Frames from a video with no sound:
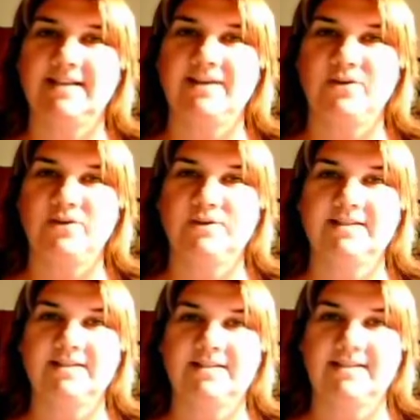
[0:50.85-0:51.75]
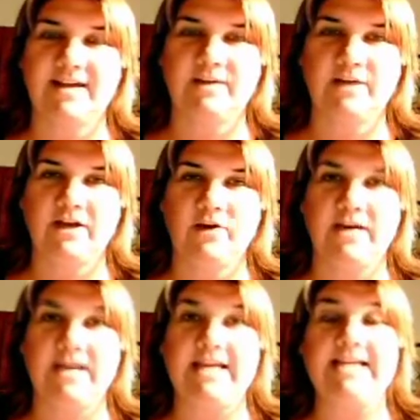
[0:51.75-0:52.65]
in yours and see how we go."
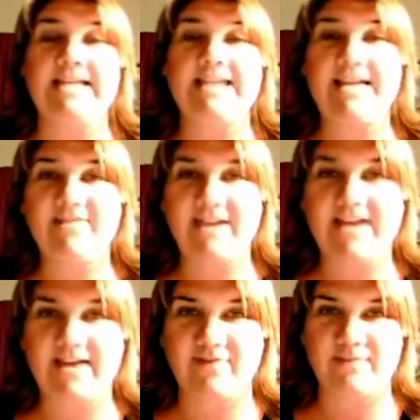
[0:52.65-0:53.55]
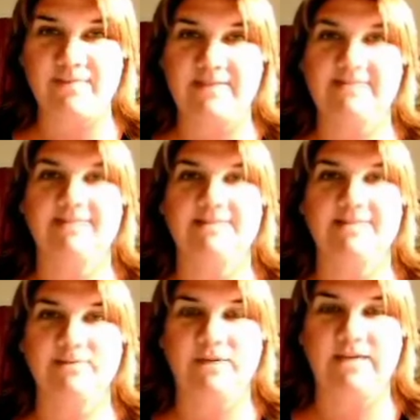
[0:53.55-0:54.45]
And he had never ever been
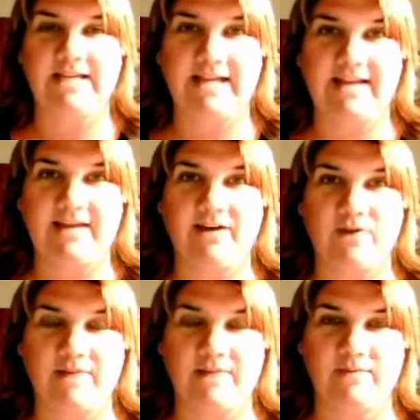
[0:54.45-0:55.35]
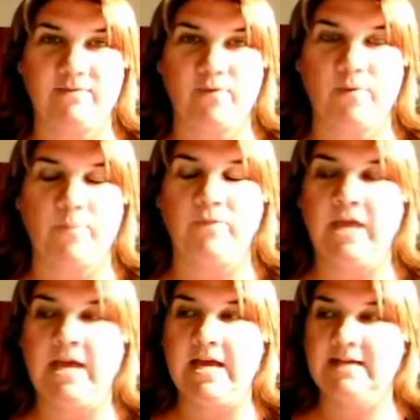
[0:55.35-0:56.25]
successful in getting a grant before.
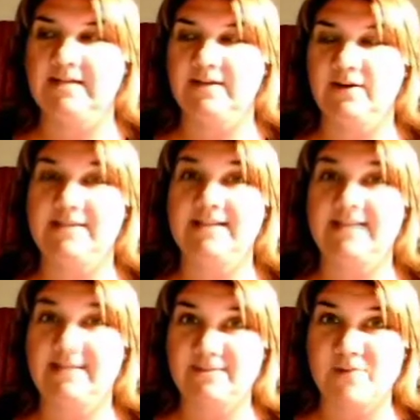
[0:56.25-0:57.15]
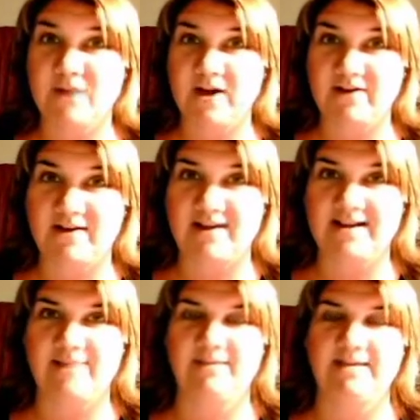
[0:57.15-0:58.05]
So he sent in my grant
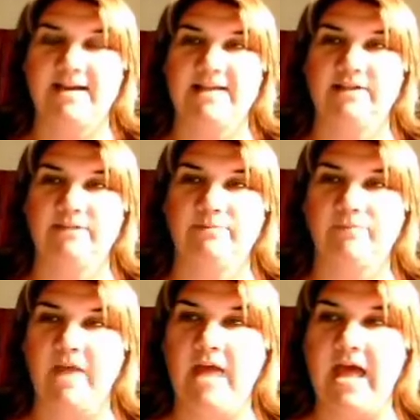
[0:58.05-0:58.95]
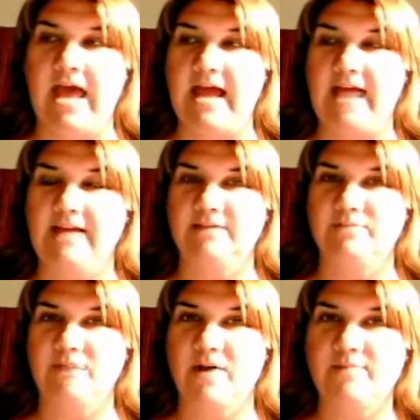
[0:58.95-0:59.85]
application, and
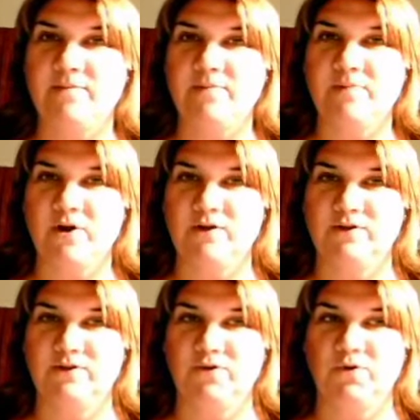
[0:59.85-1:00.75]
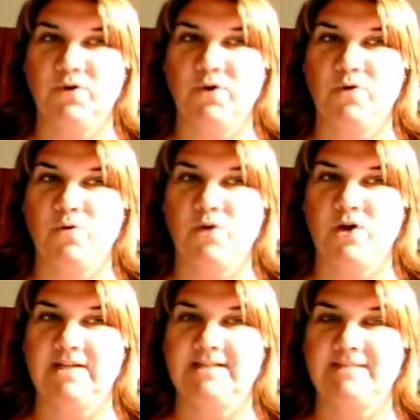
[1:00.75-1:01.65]
my proposal
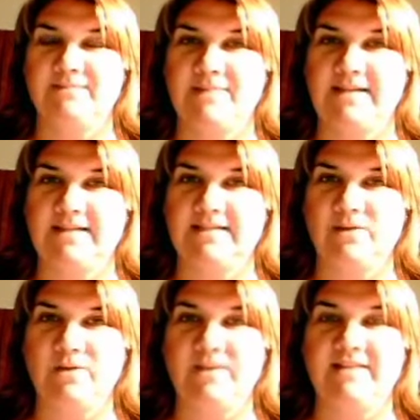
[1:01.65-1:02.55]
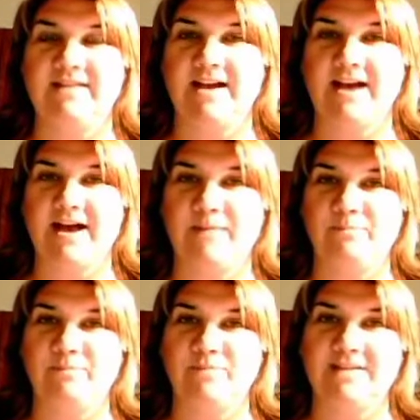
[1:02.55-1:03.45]
was met with
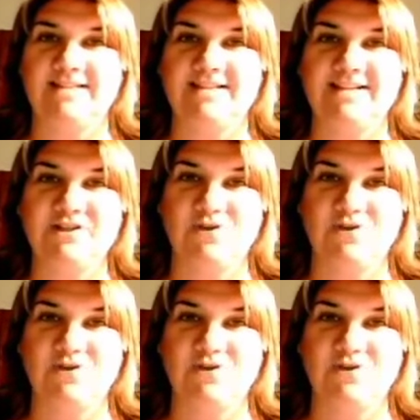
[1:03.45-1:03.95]
such